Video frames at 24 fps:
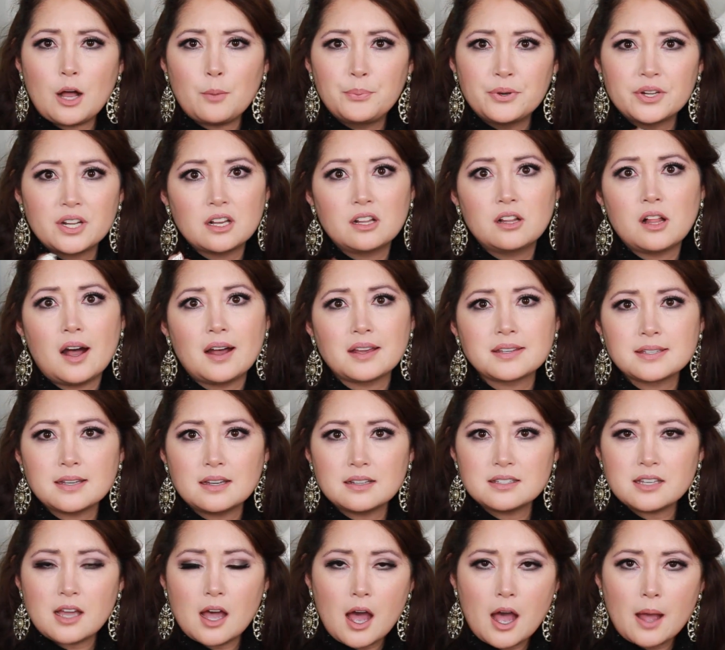I'll put a
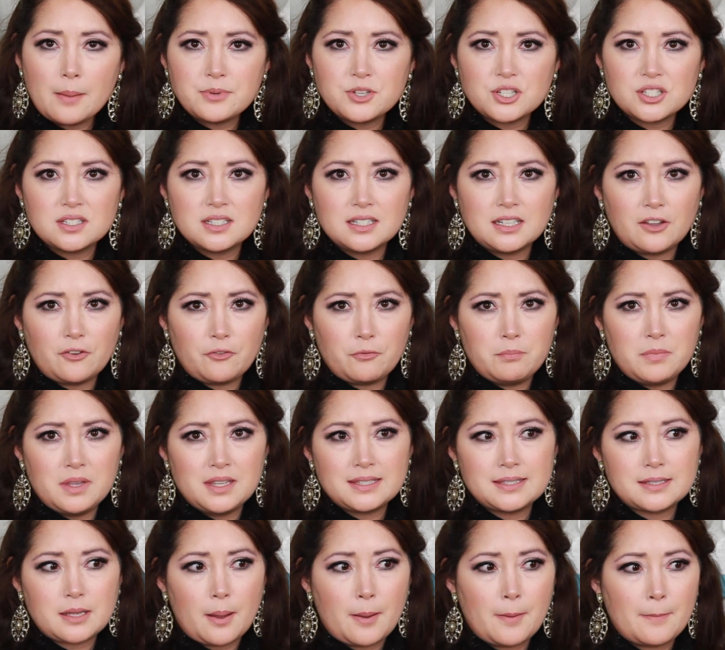gloss on top just to give
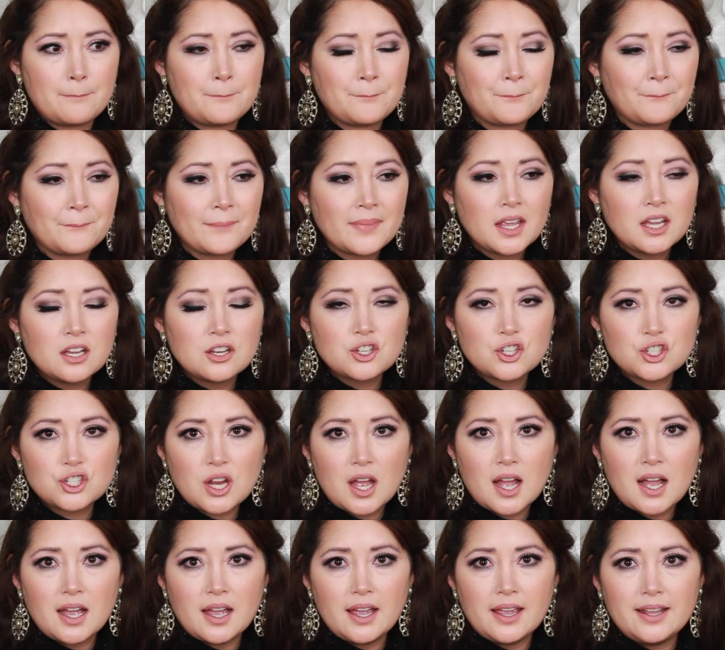me some
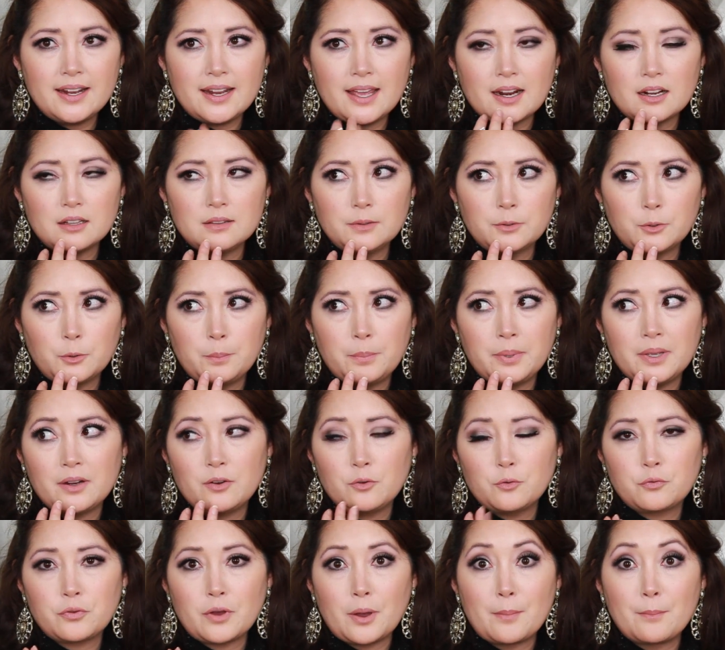shine and a little
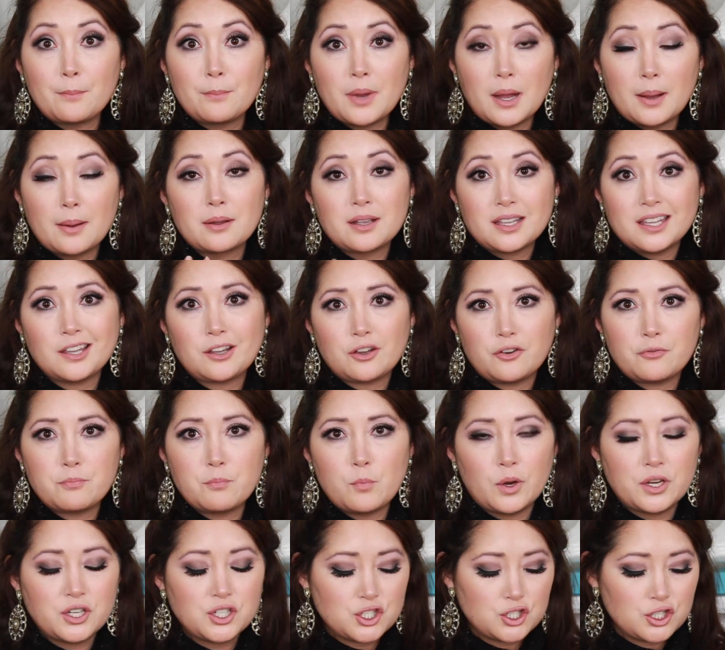bit of a kick
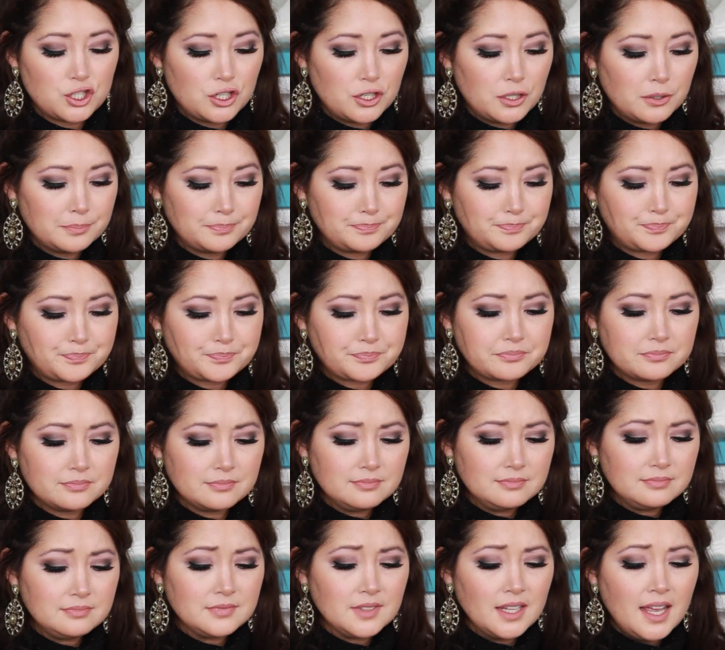of moisture.
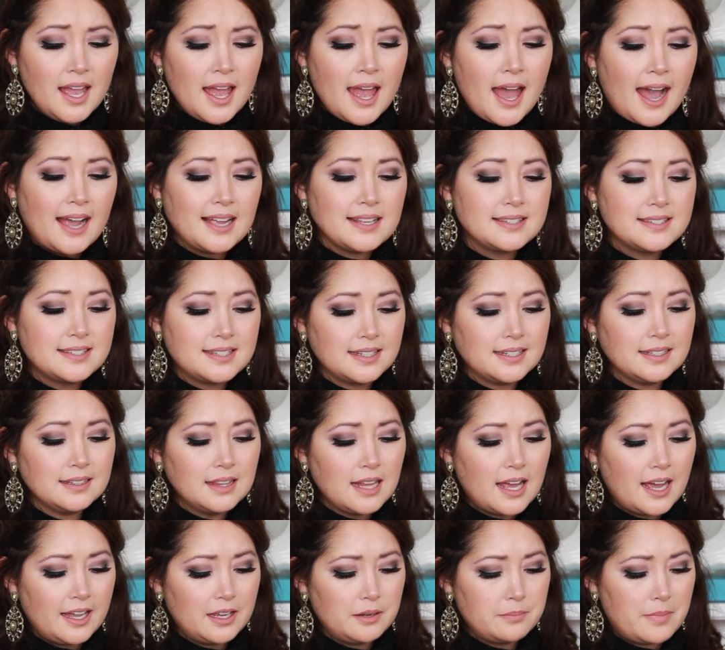I
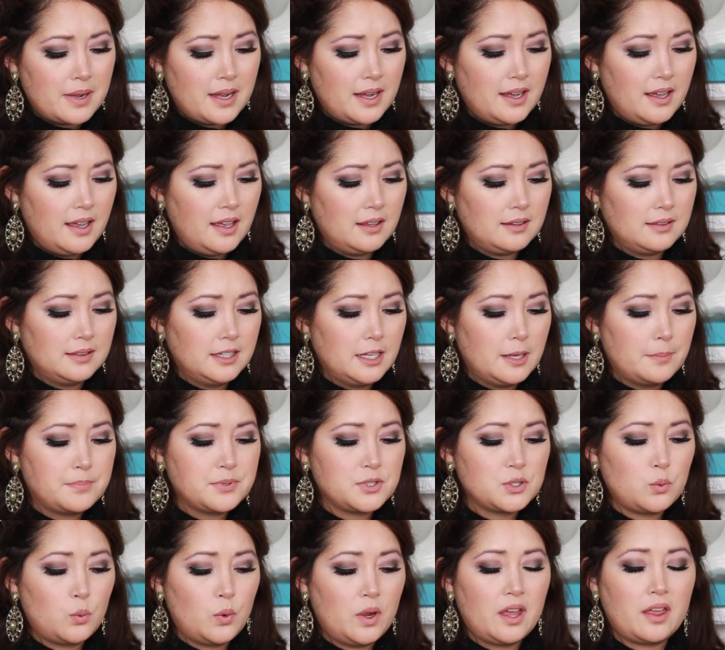did line my
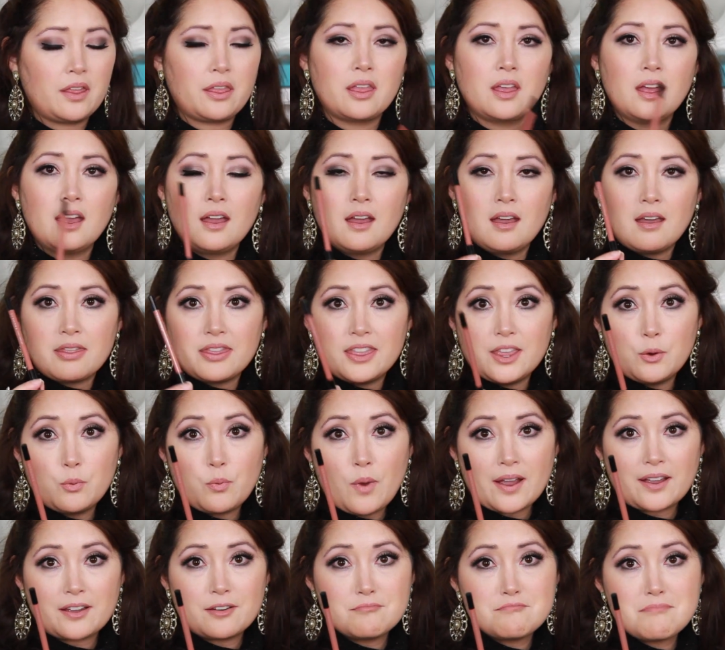lips with
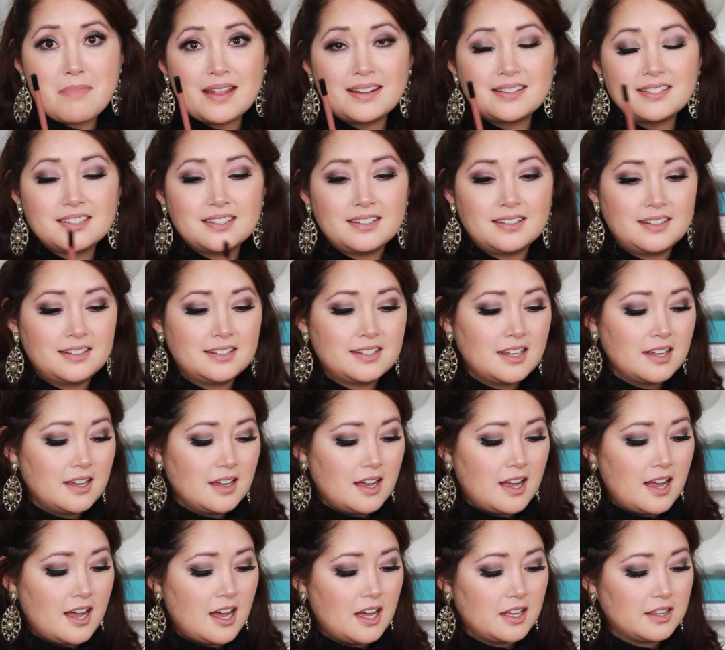the recommended
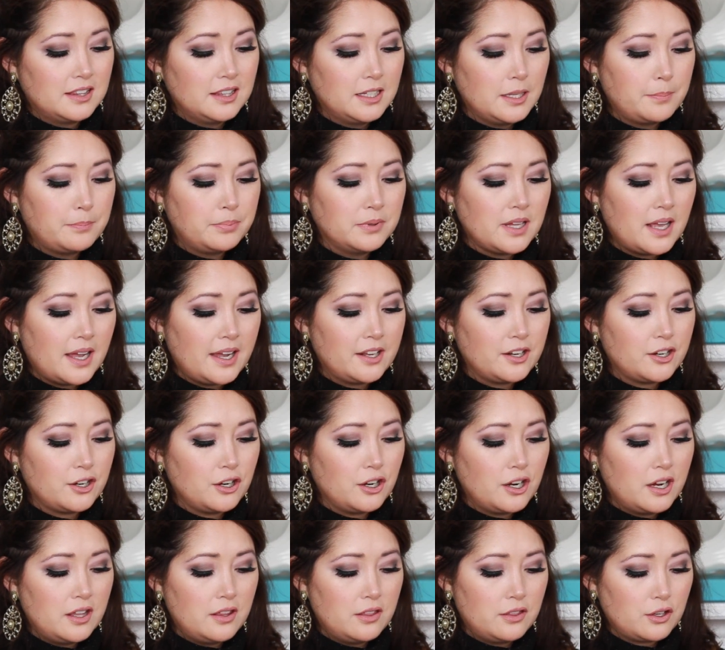lip
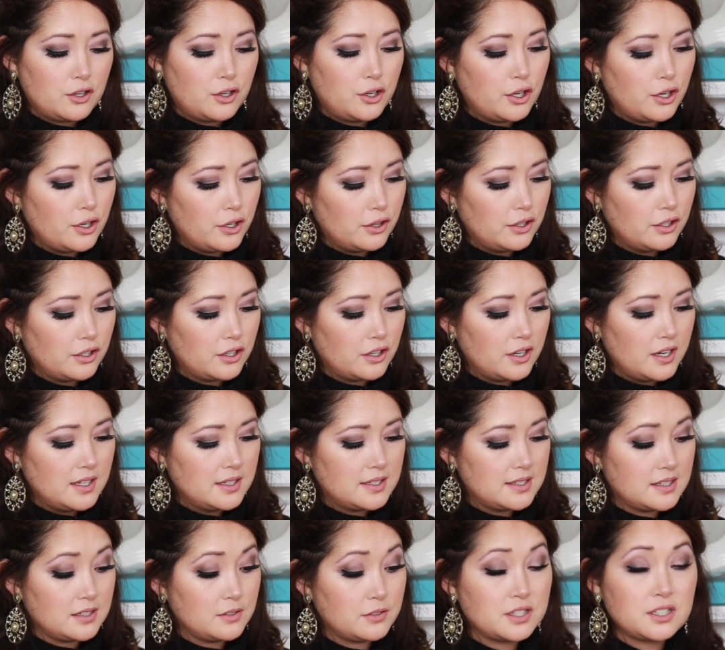liner in the color.
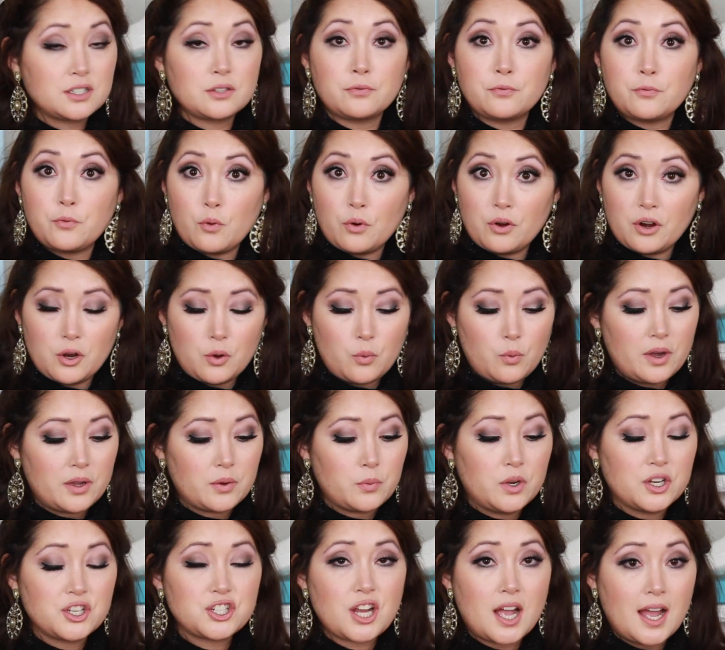It's a Sephora
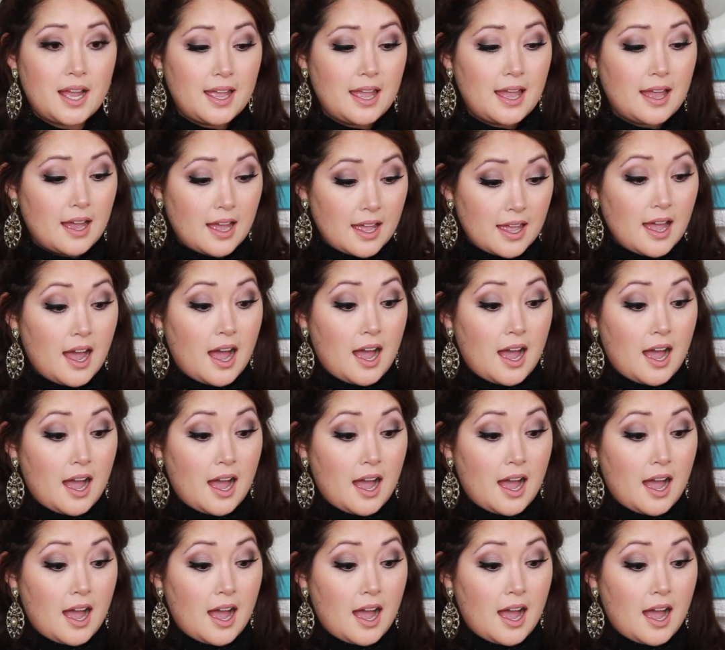one, which I